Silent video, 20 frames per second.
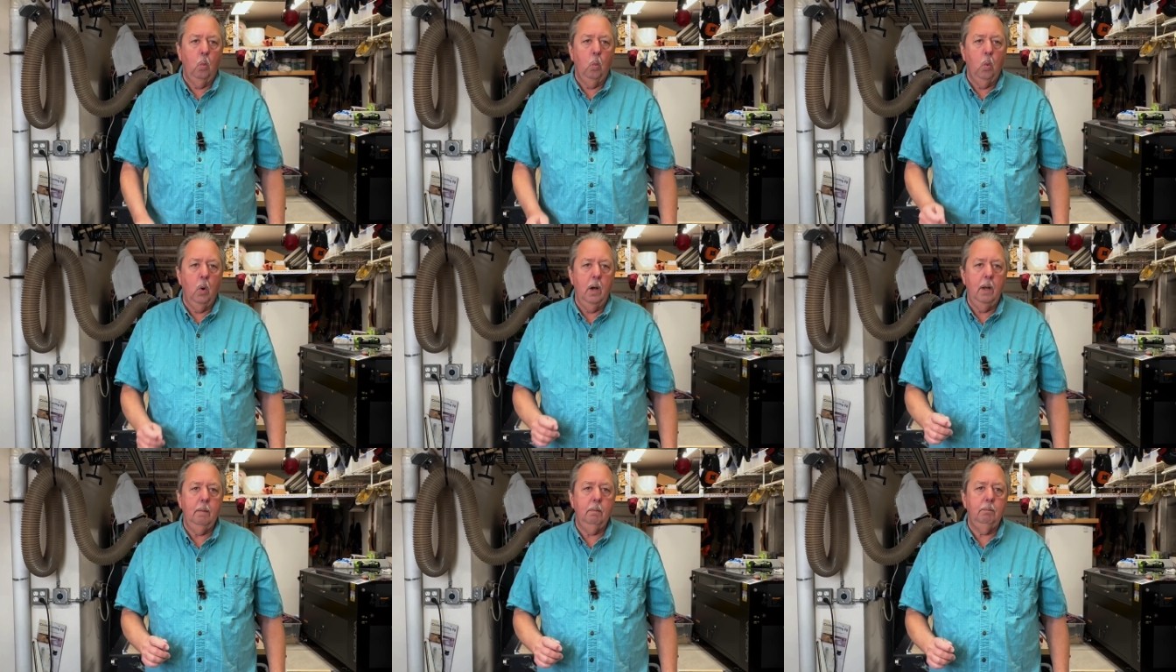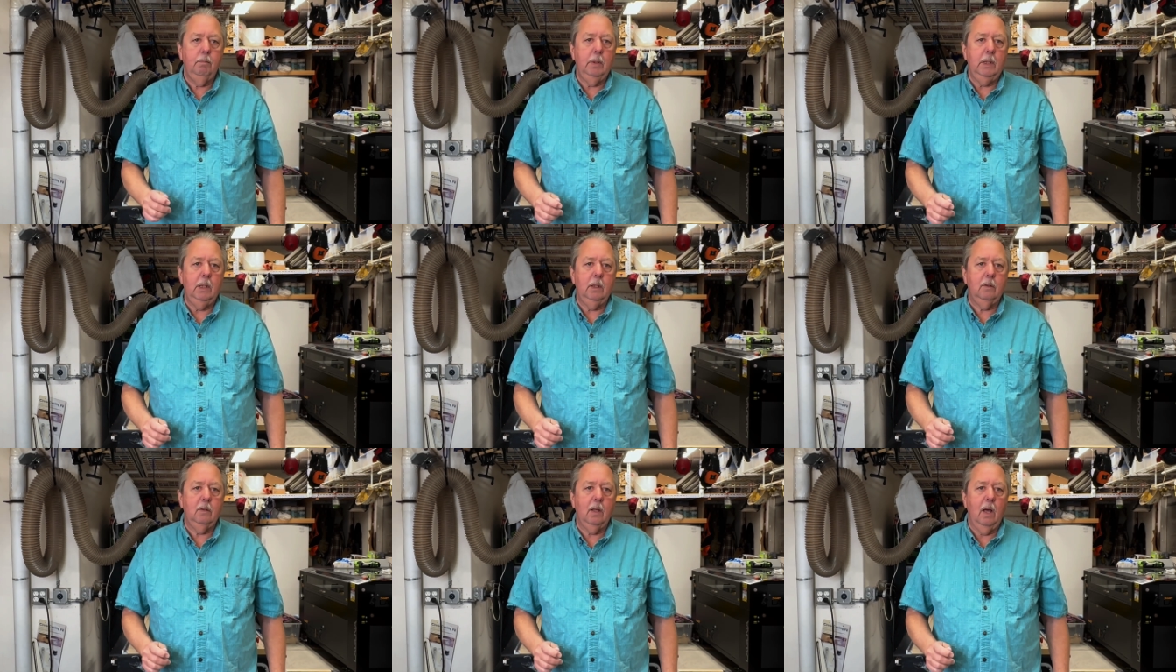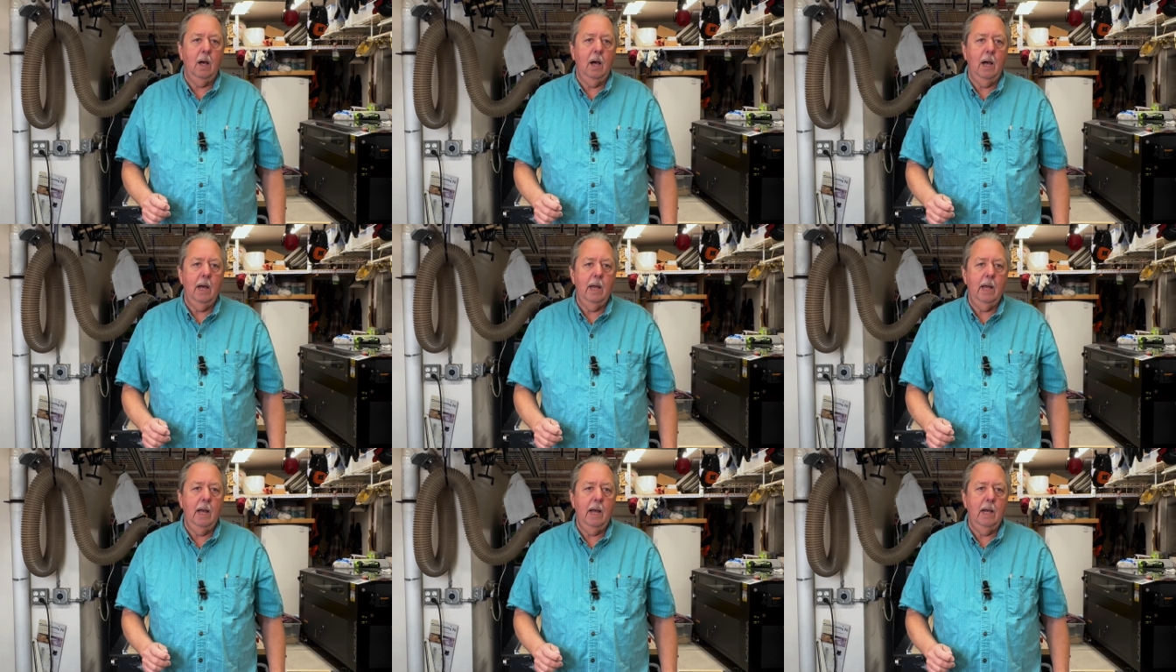what bits
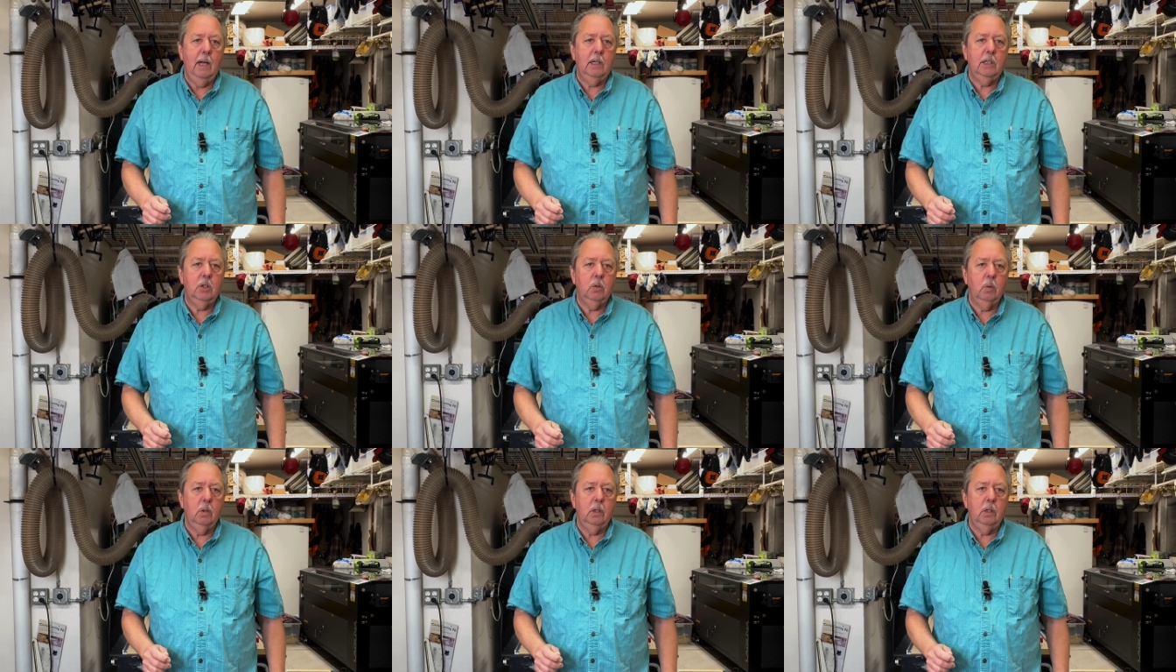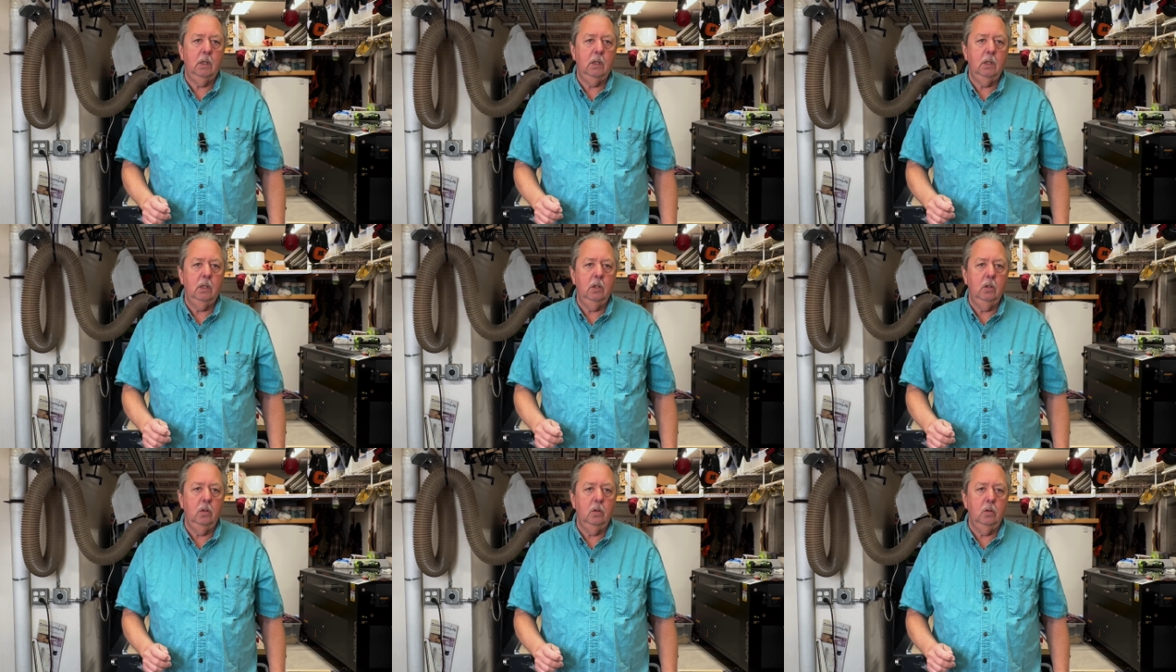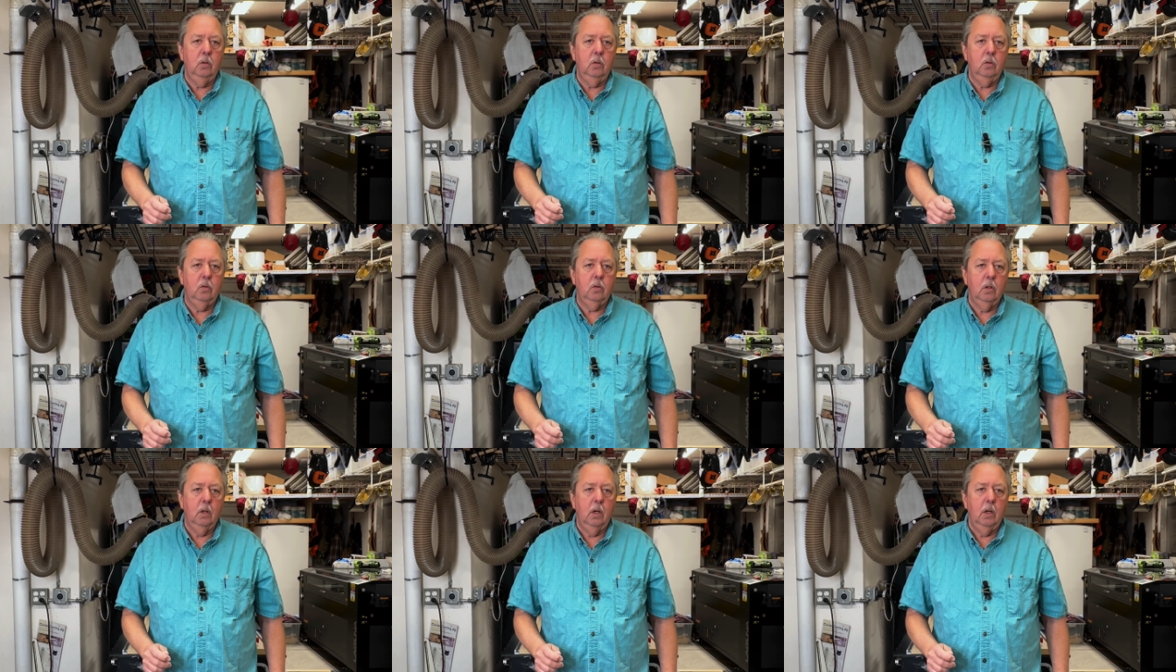I actually
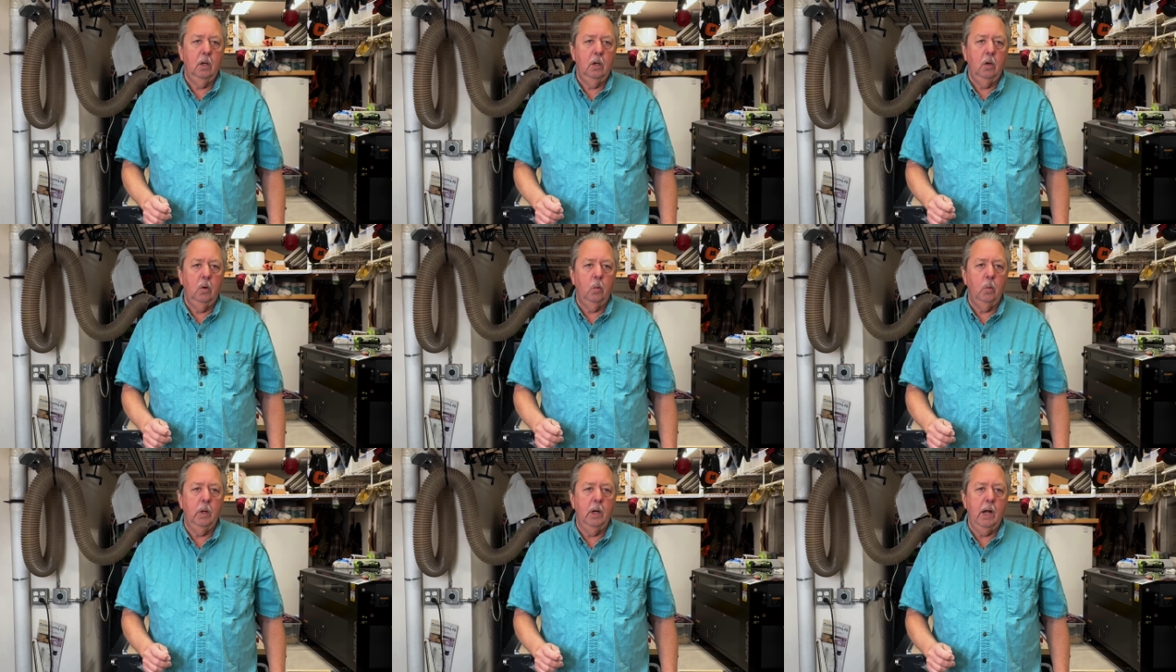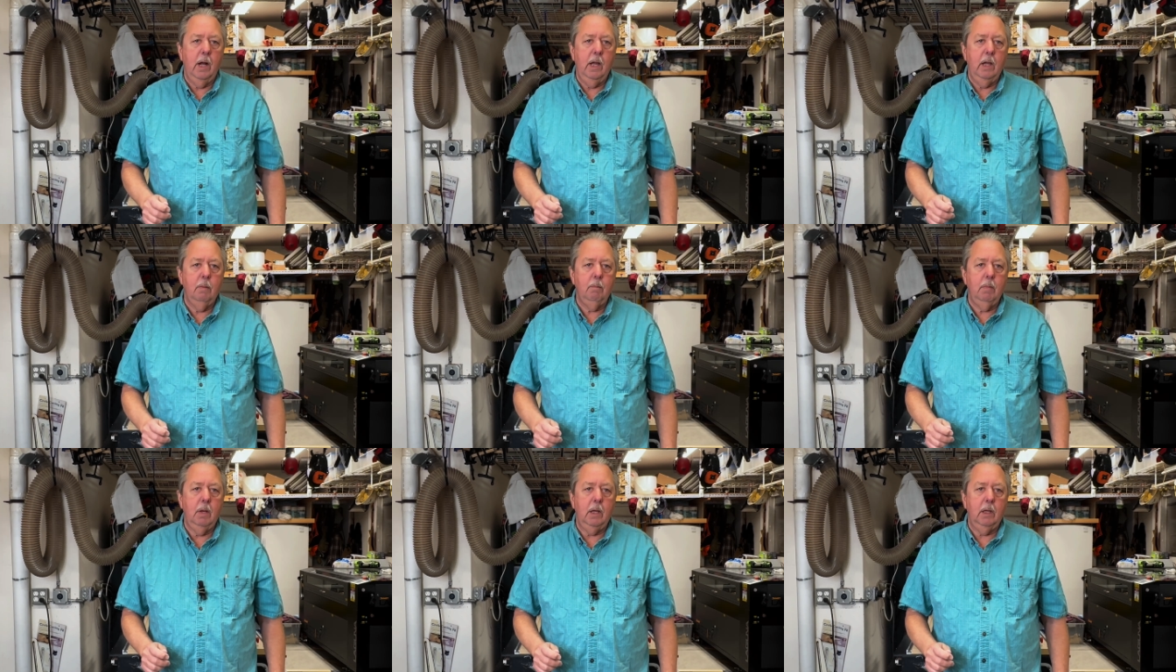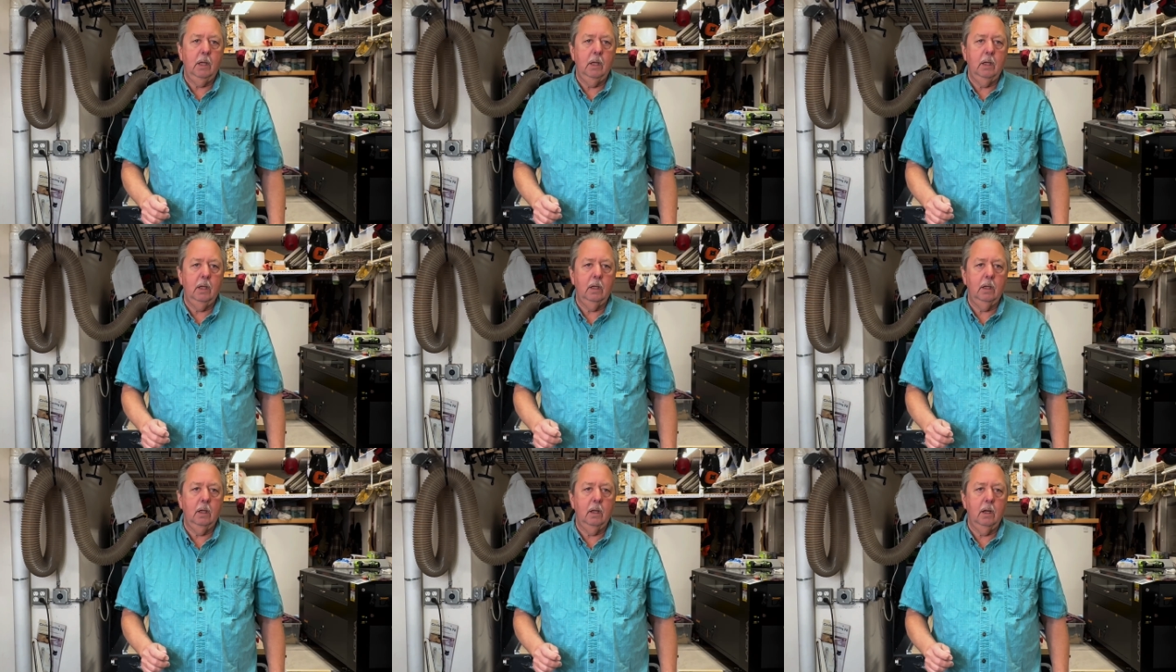use when I am
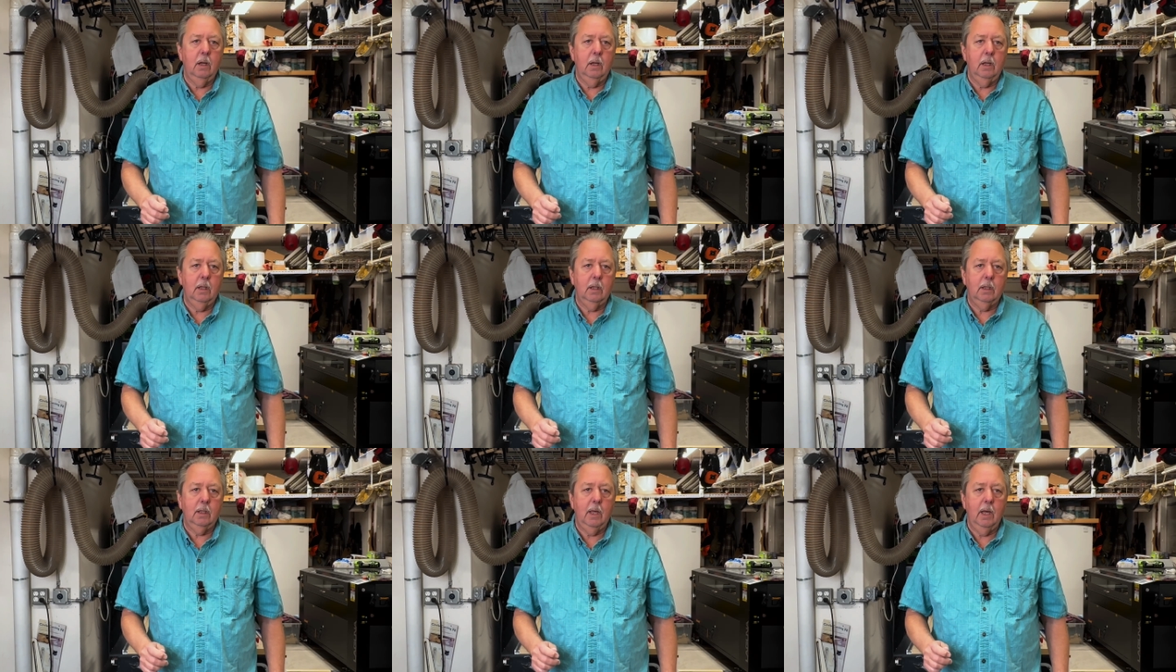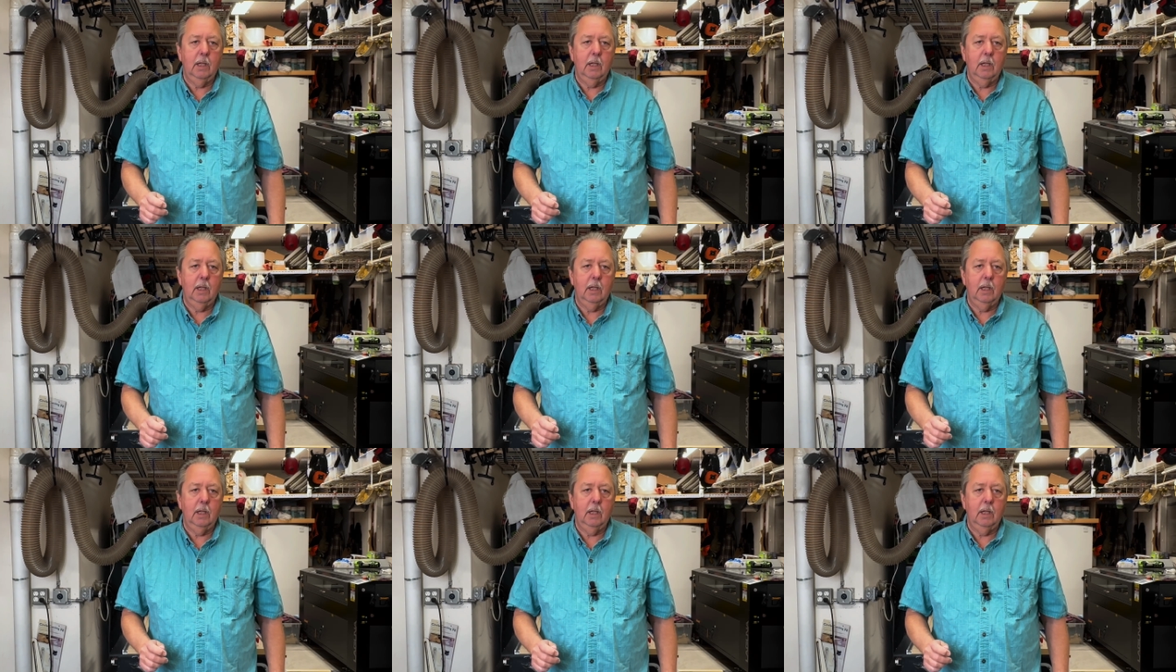making uh,